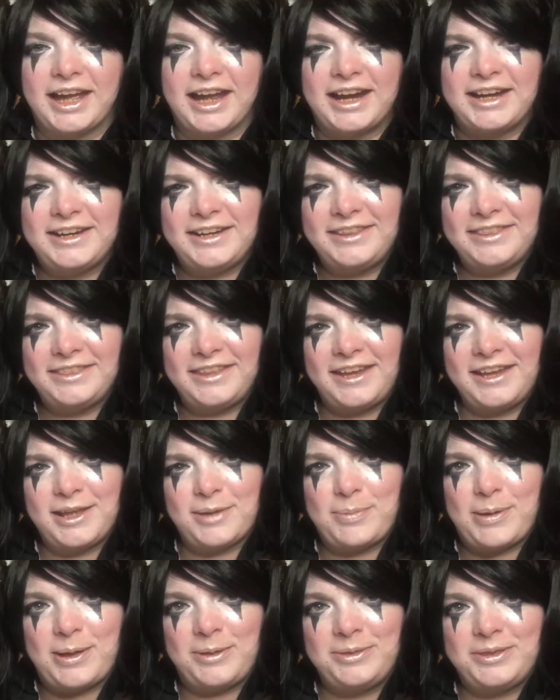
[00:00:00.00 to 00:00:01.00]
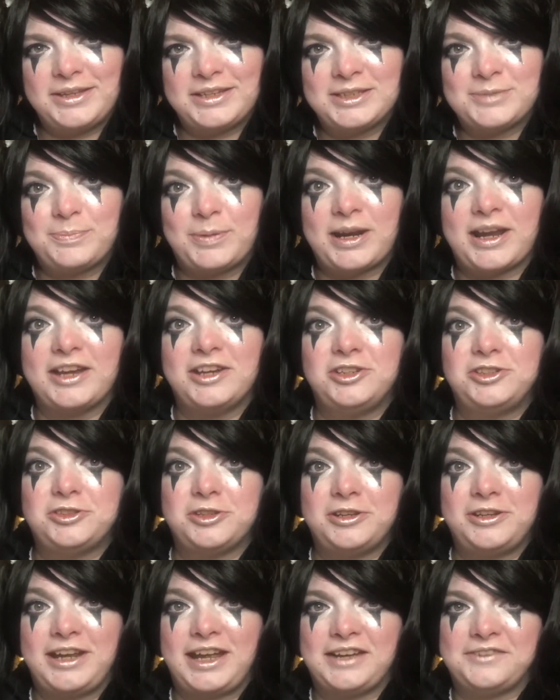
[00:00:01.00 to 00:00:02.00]
I didn't think about this, but I
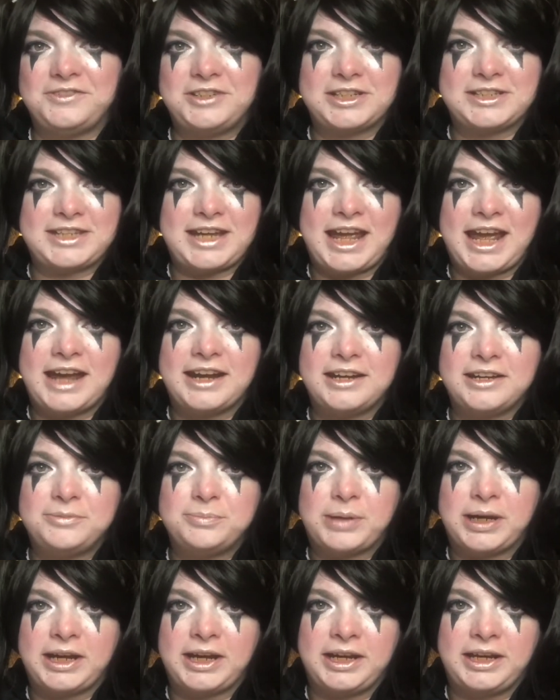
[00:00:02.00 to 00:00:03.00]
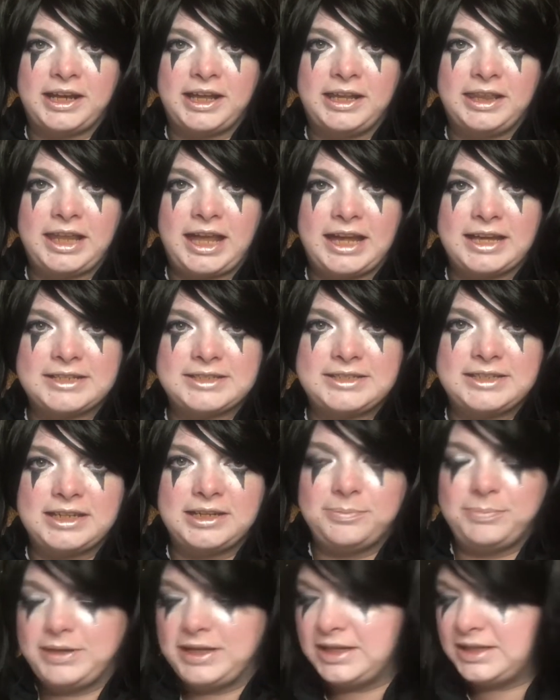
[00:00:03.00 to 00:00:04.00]
should have just added my
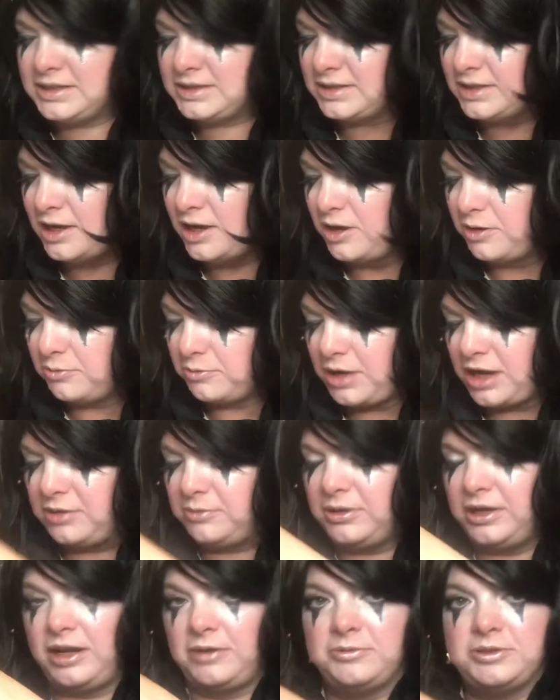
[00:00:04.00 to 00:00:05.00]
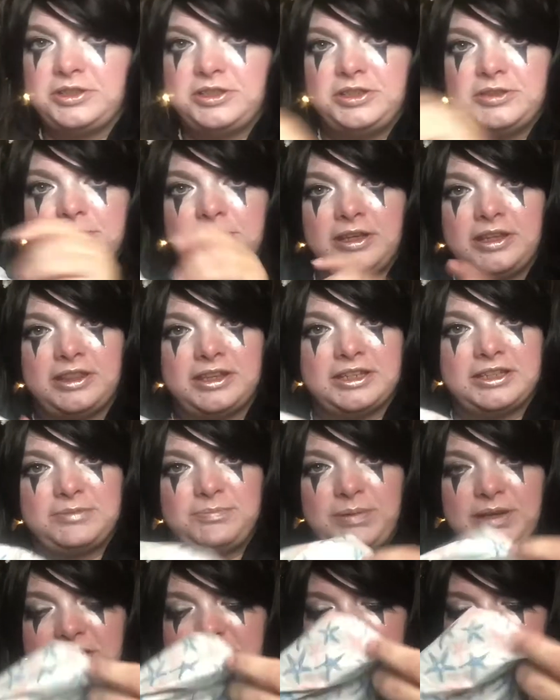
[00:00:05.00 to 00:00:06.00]
elastic piece right when I was doing this
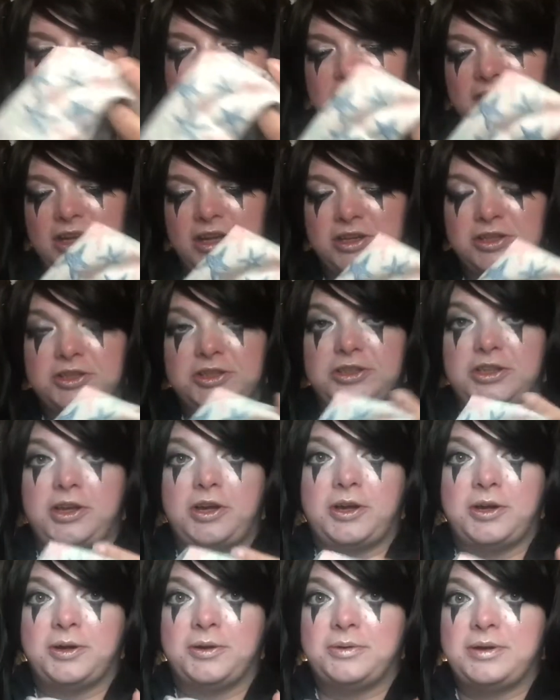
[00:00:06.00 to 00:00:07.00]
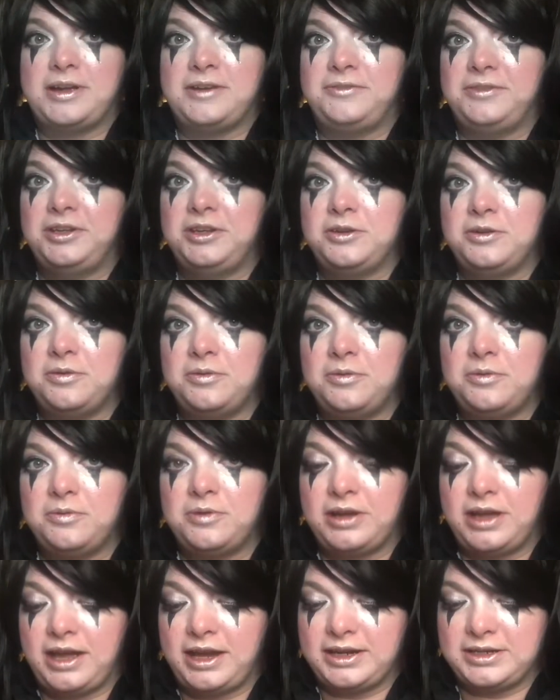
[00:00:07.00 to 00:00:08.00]
piece. So if you
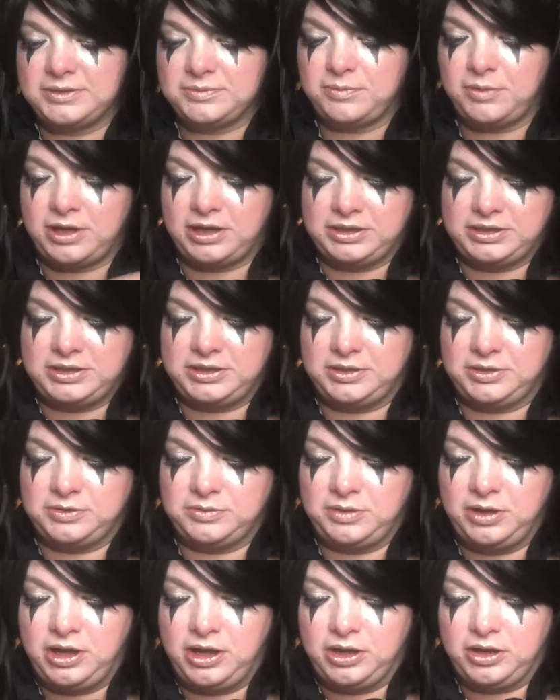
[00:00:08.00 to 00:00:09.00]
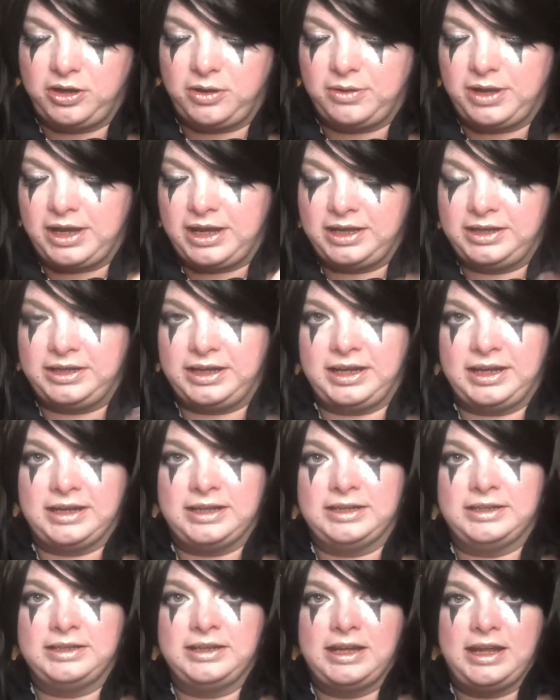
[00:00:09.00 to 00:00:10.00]
guys want to, go ahead
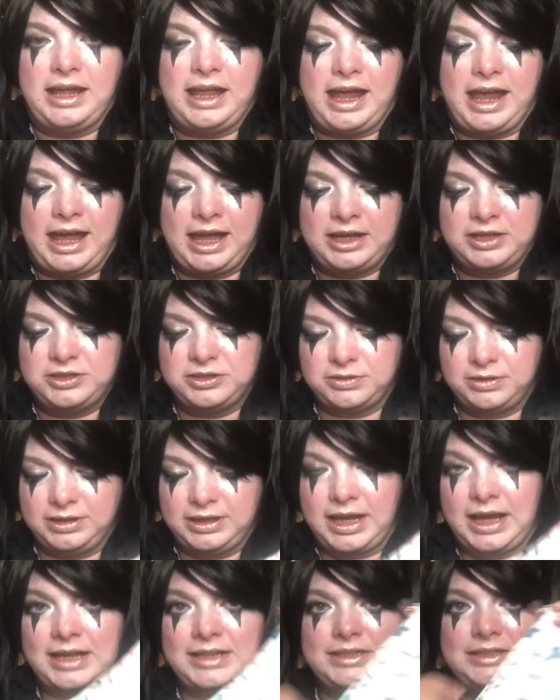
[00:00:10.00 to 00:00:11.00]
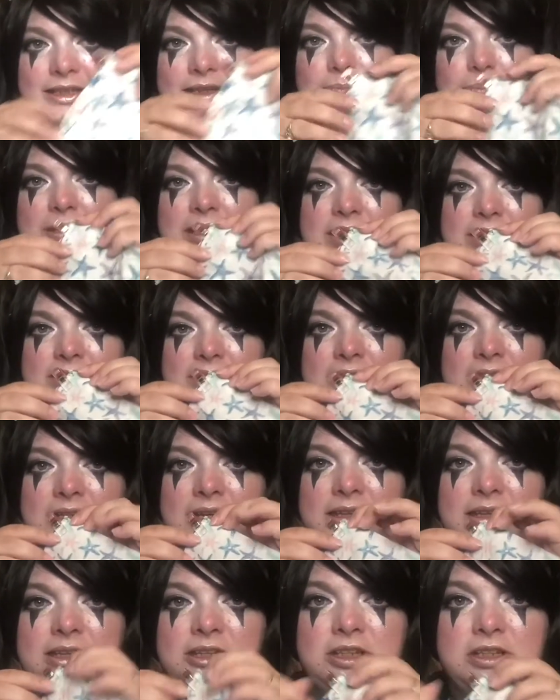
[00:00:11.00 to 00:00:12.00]
and add your elastic pieces
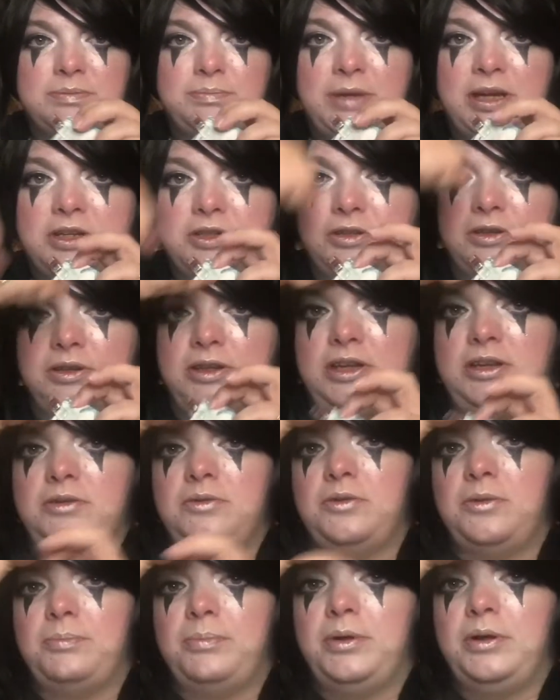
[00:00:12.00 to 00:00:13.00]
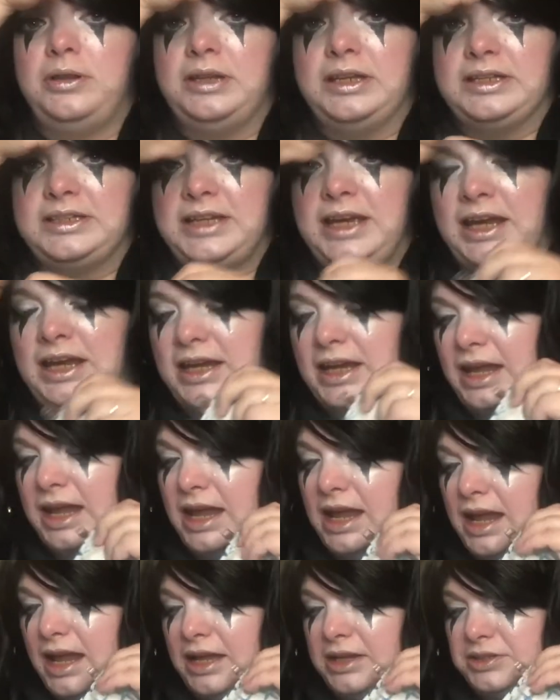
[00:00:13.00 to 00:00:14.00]
and then just make sure that you pull it tight
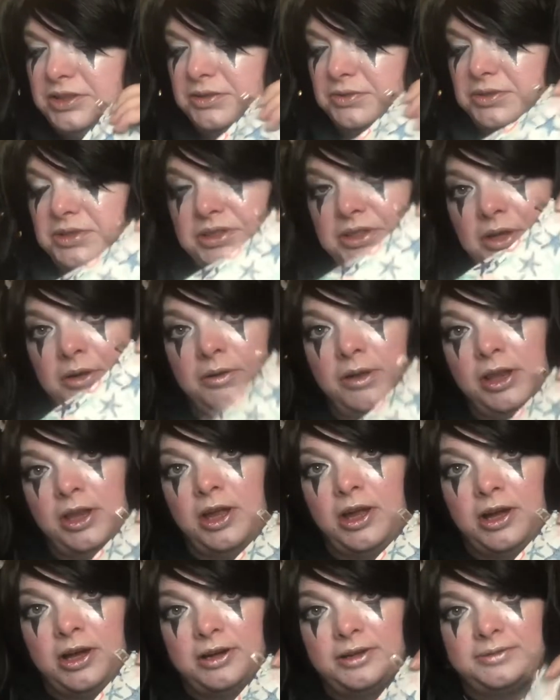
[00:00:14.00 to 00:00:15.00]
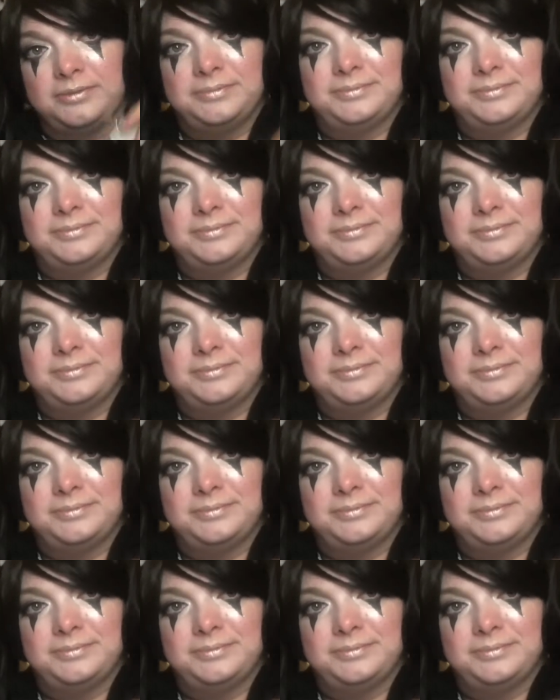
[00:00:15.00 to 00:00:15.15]
as you sew along.